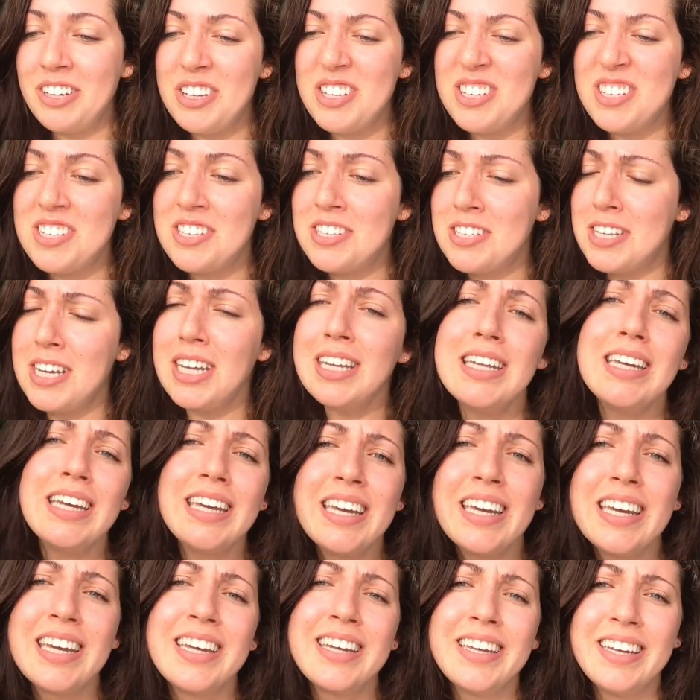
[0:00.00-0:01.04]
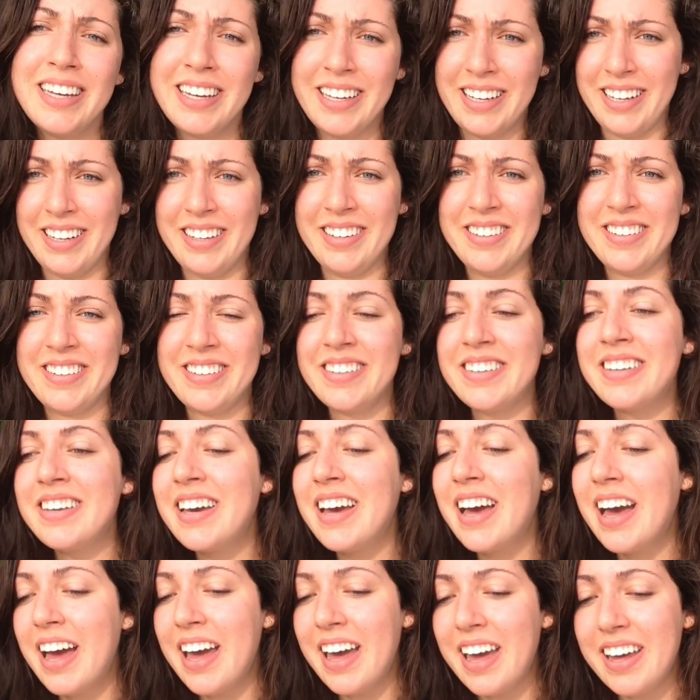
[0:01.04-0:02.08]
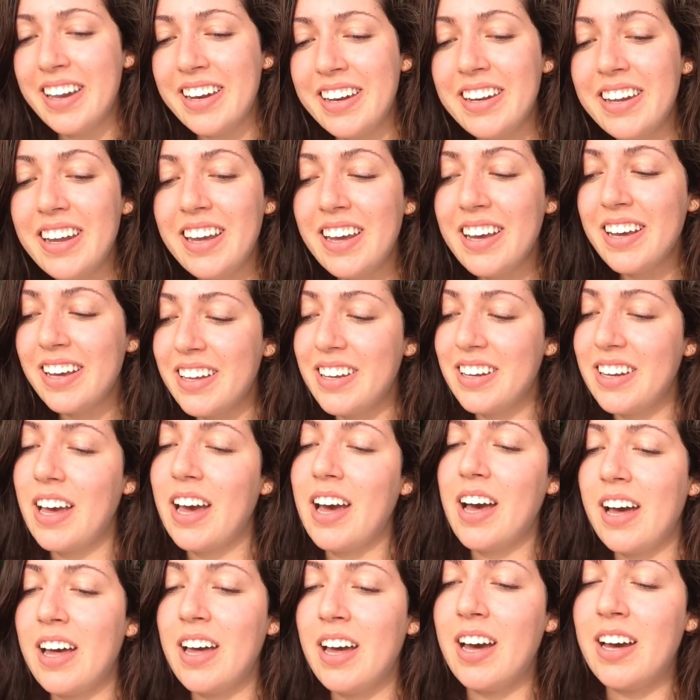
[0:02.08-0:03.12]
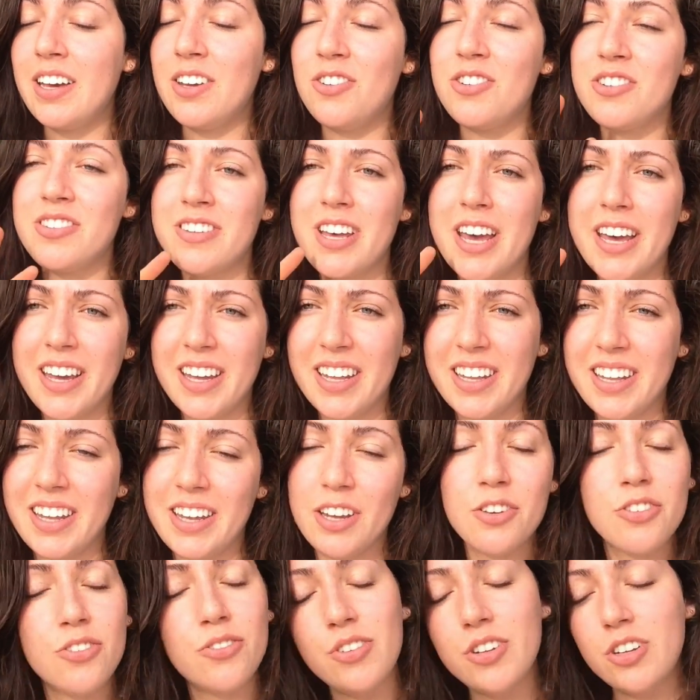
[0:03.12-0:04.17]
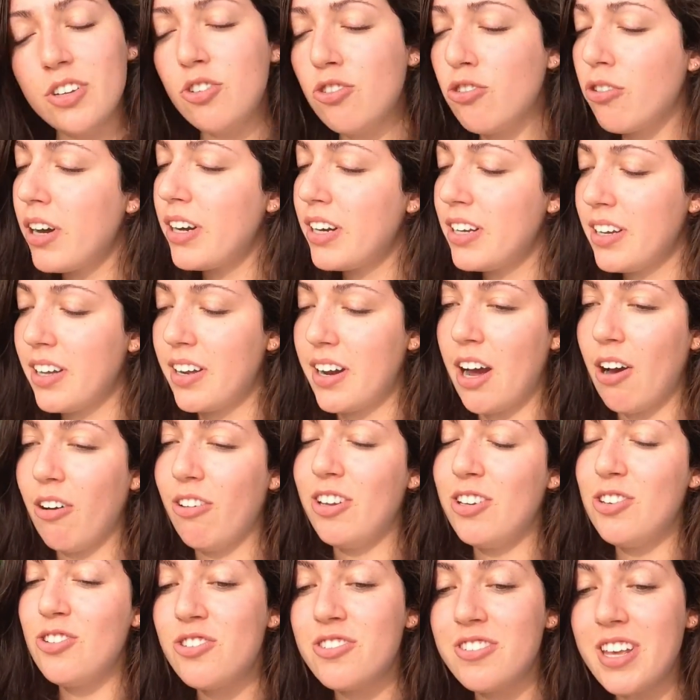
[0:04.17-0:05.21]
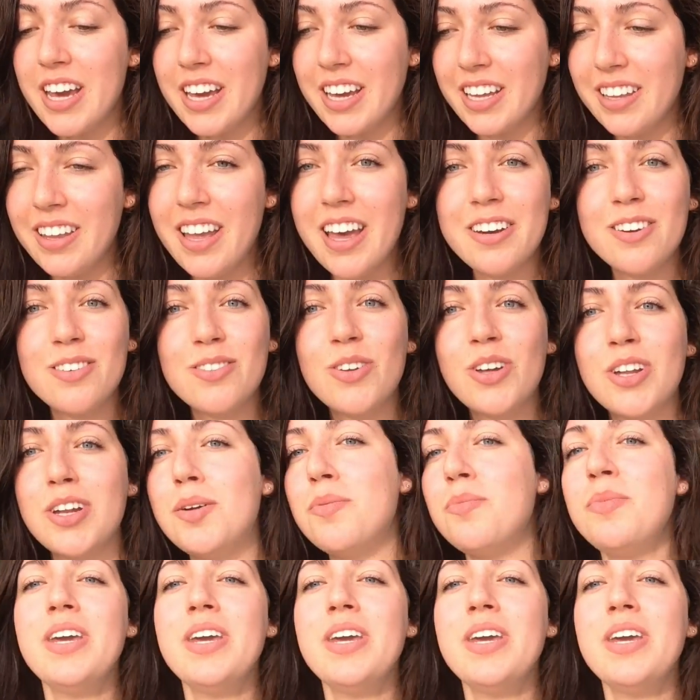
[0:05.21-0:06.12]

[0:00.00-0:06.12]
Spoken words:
silly it is. And then you finish writing it out, and then your second letter is going to